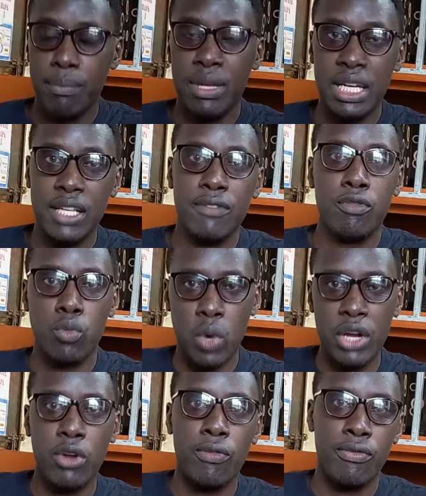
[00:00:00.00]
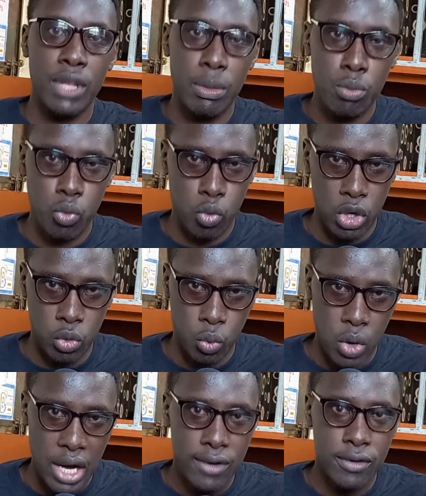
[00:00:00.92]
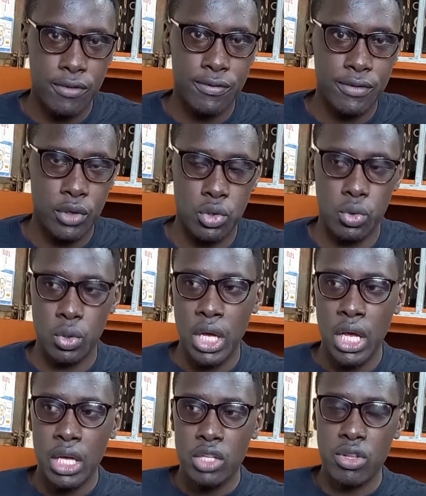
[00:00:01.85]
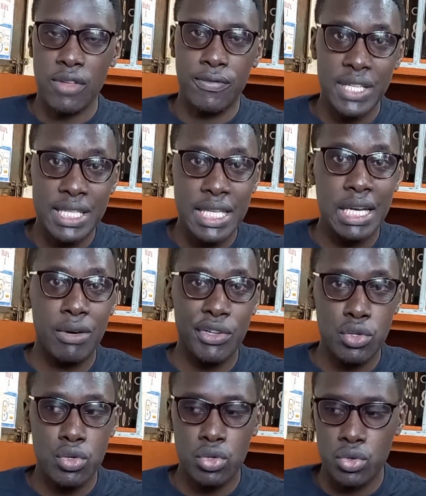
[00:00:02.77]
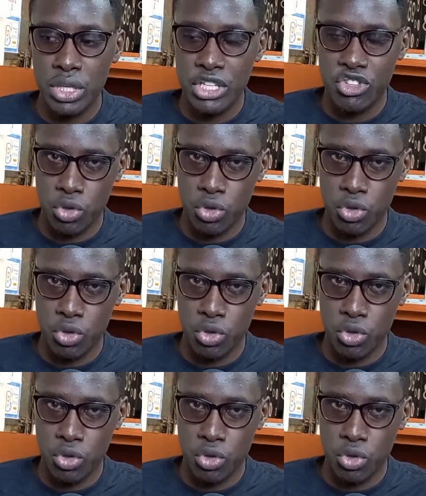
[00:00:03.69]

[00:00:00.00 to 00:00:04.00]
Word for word: I believe one of them will work for you. So the first thing I want you to do is